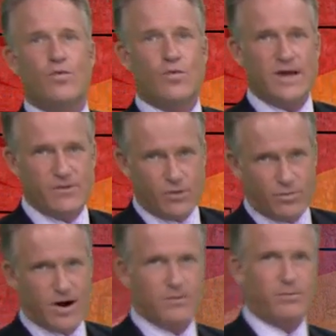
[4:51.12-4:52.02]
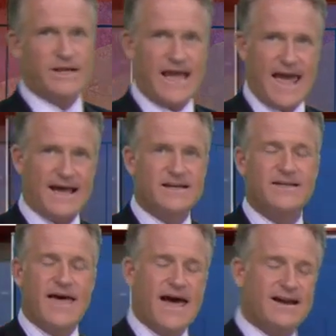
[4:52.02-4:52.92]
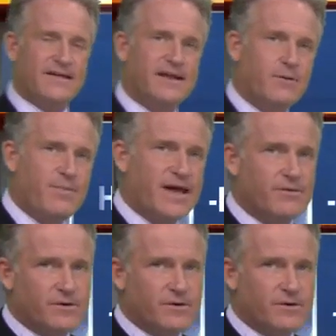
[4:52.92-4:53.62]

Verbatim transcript: We will probably add to that a little bit.